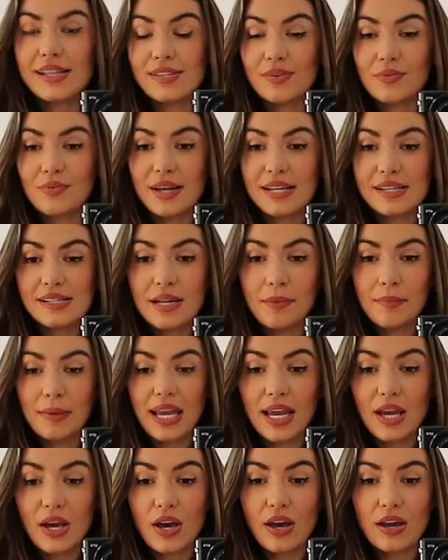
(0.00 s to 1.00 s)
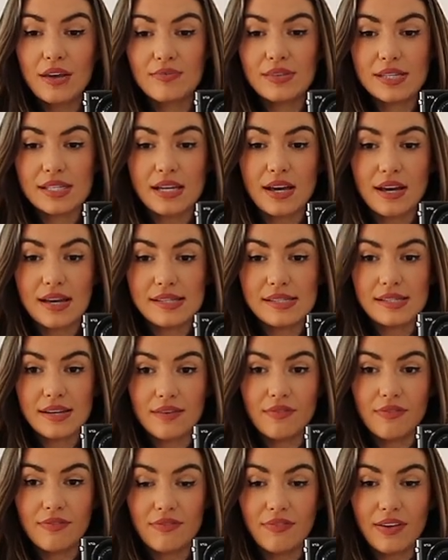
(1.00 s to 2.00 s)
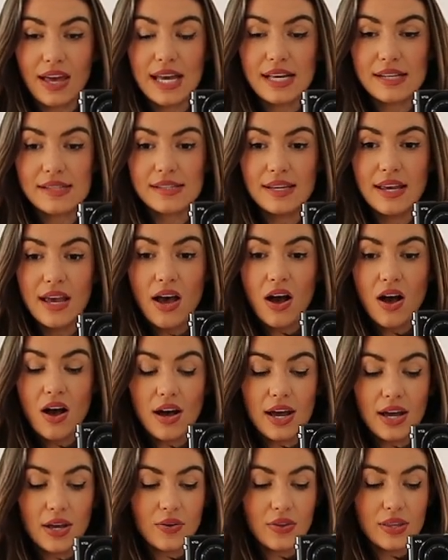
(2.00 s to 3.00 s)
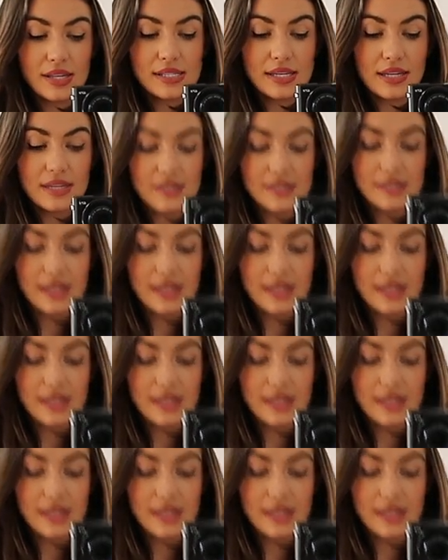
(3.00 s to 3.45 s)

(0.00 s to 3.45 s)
It's a reasonably oversized fit. I got this in a